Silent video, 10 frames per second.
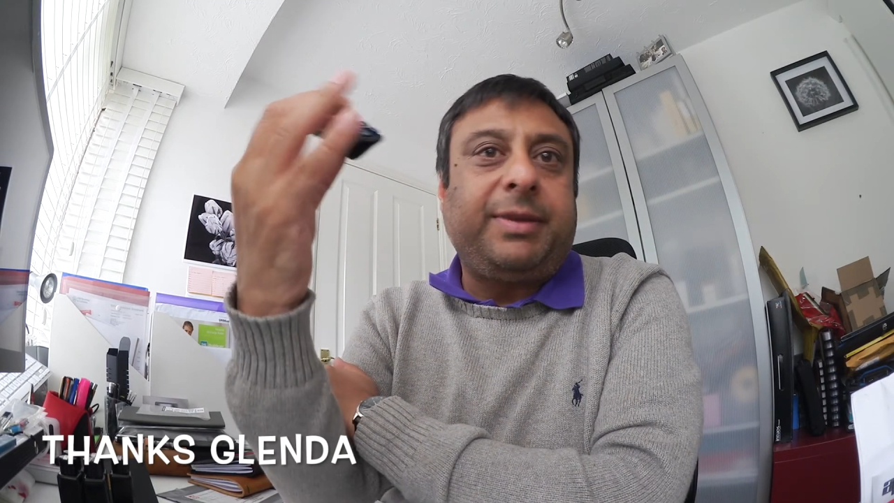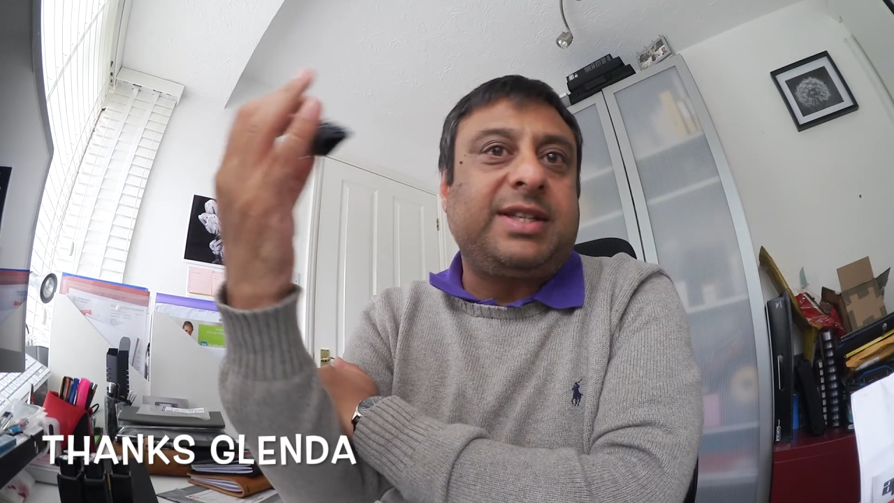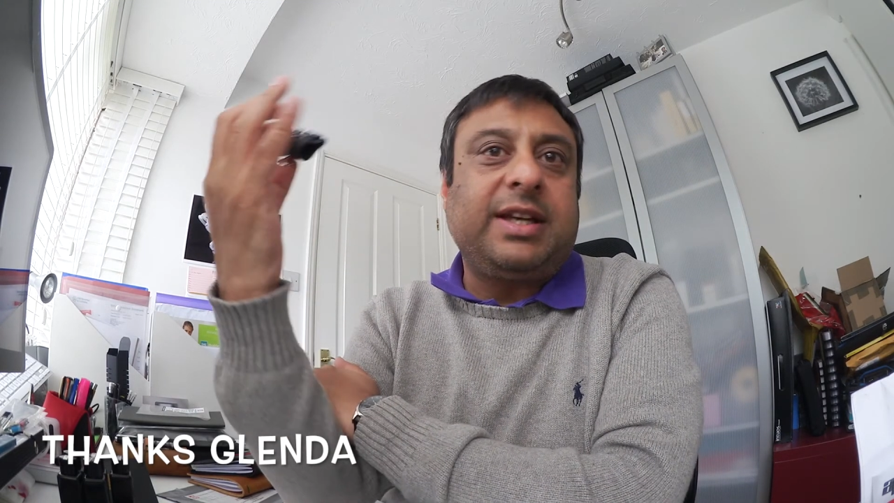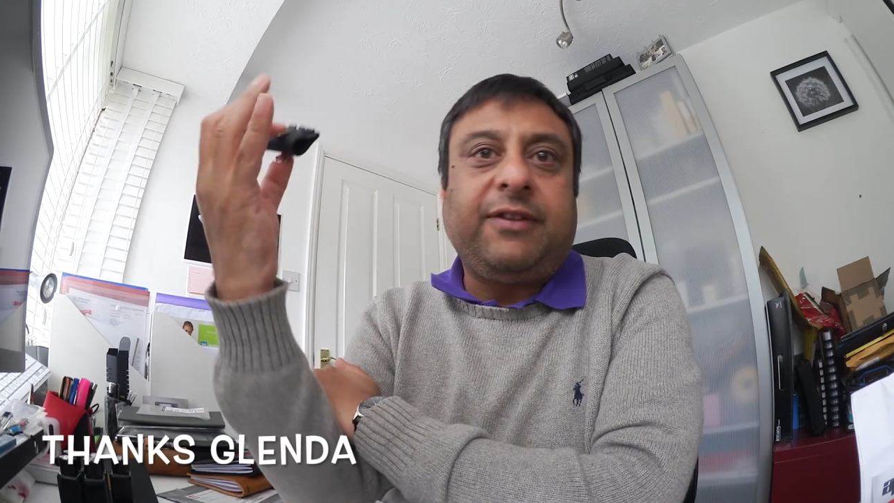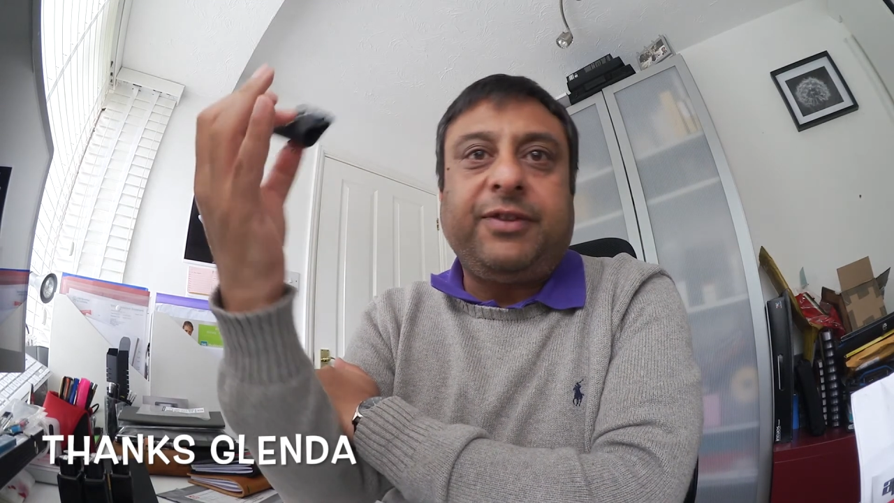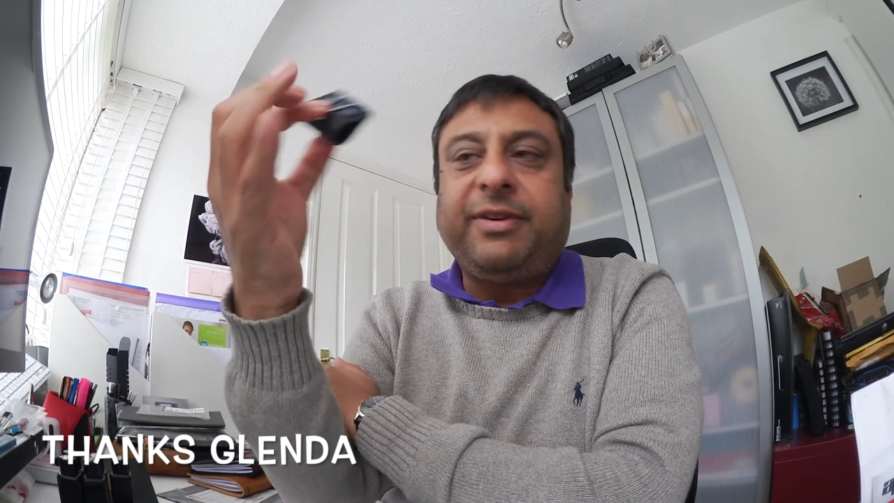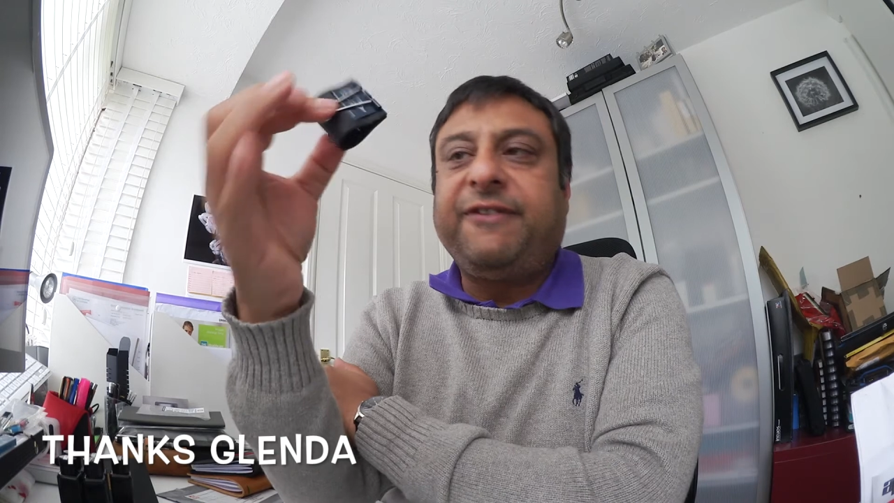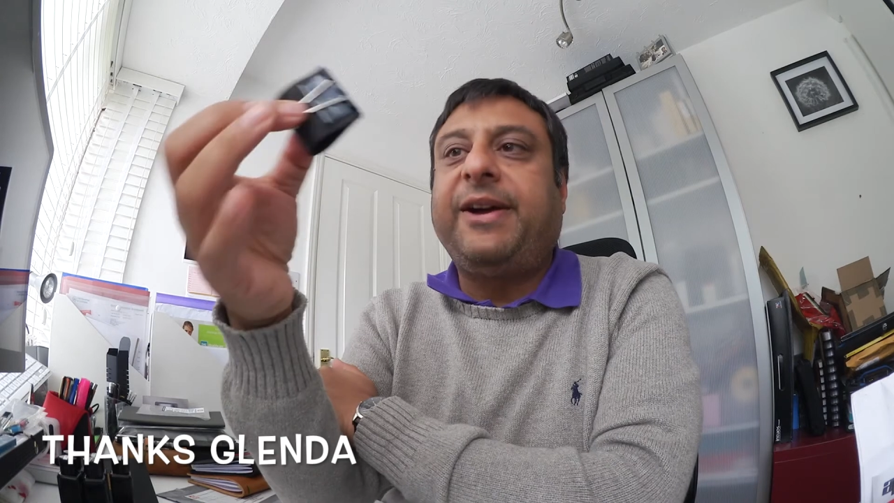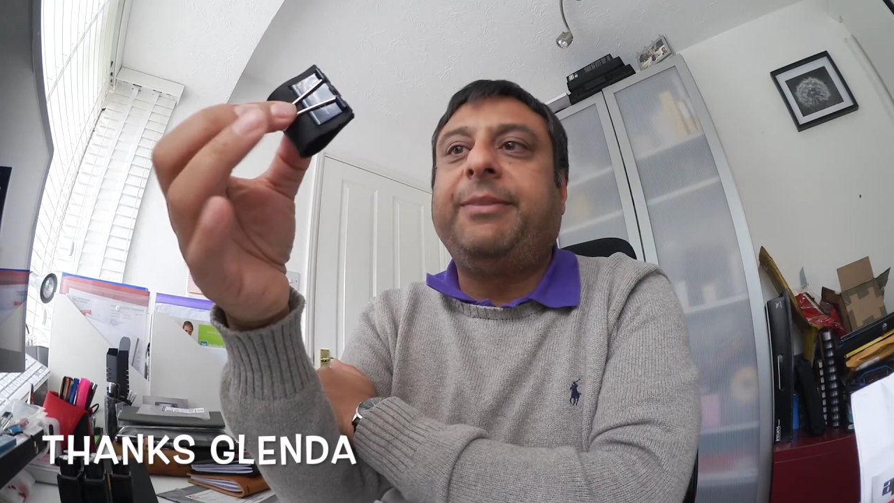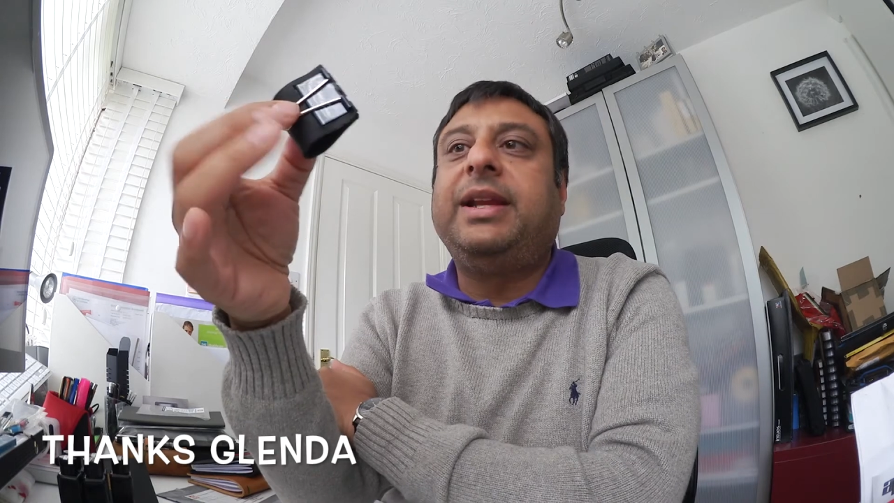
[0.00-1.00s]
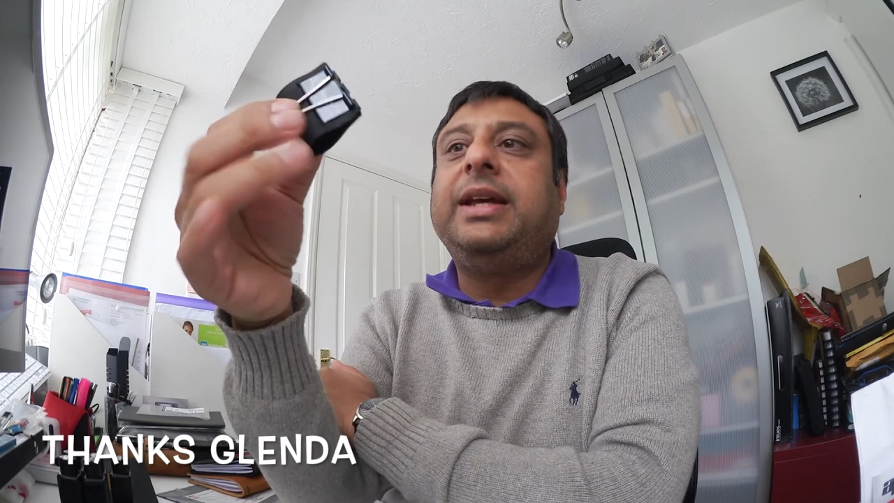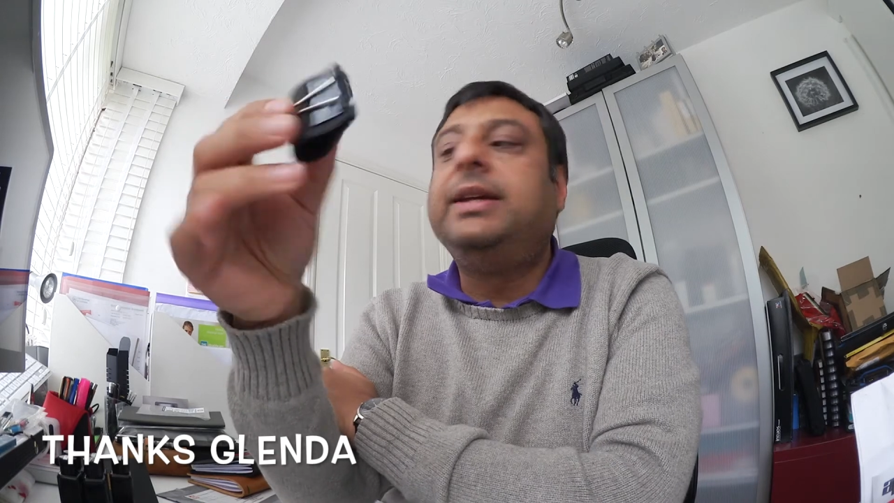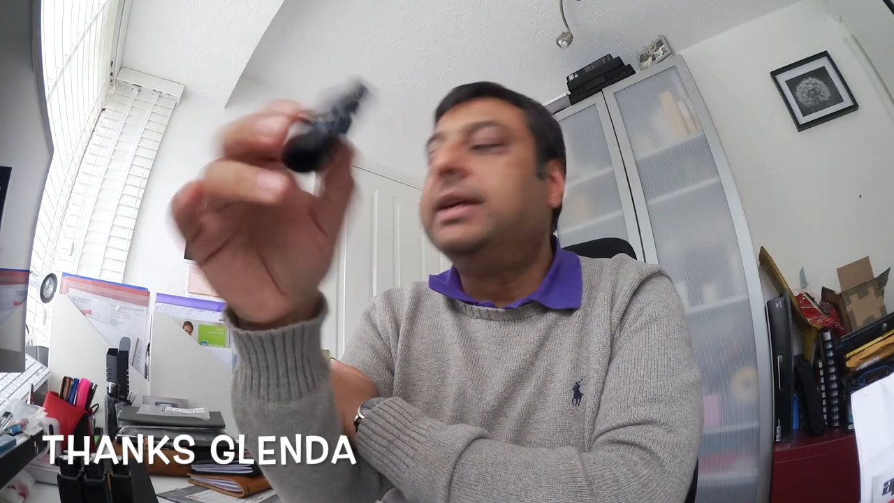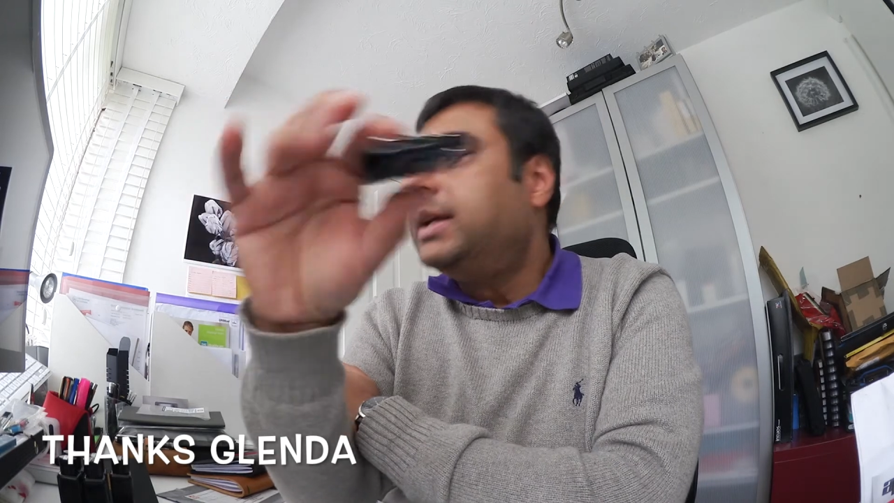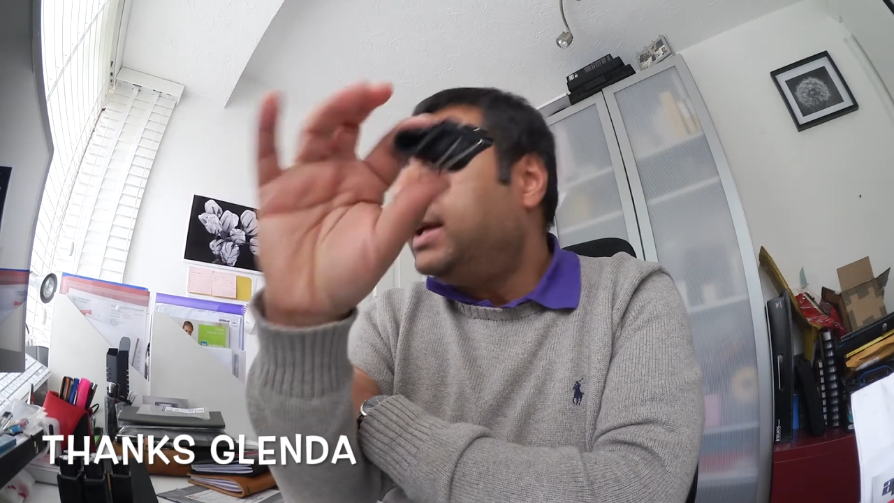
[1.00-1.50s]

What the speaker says: myself and my family.